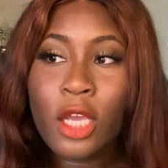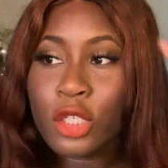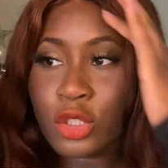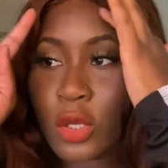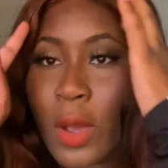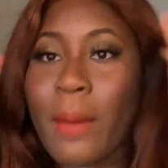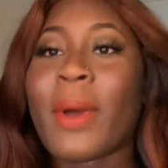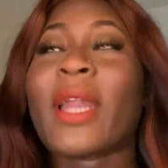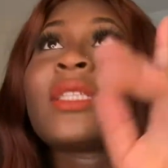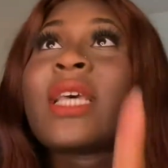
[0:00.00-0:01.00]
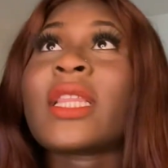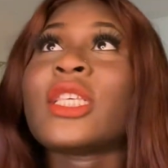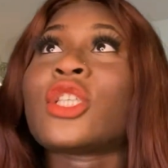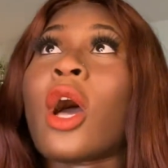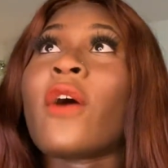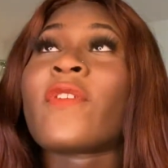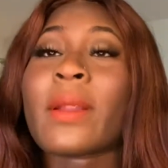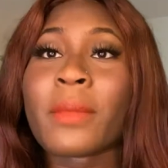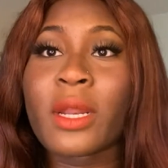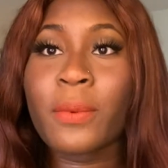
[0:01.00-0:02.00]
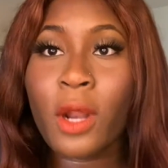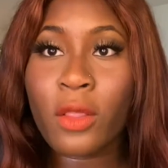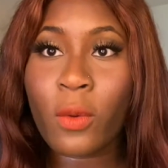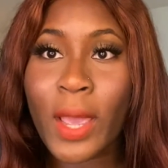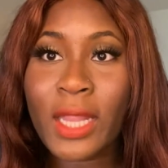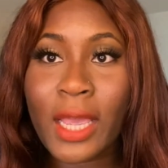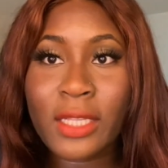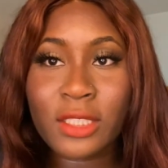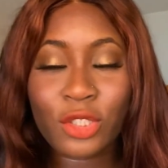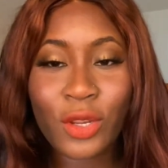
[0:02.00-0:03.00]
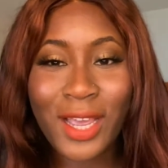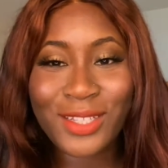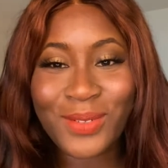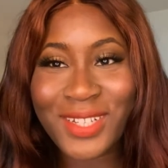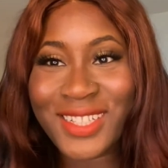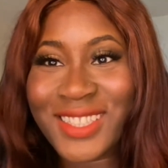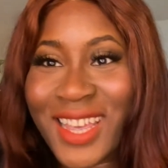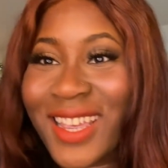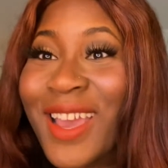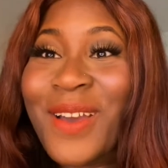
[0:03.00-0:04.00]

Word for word: So I'm about to take this off and I'm gonna put on the white light to show you guys what it looks like.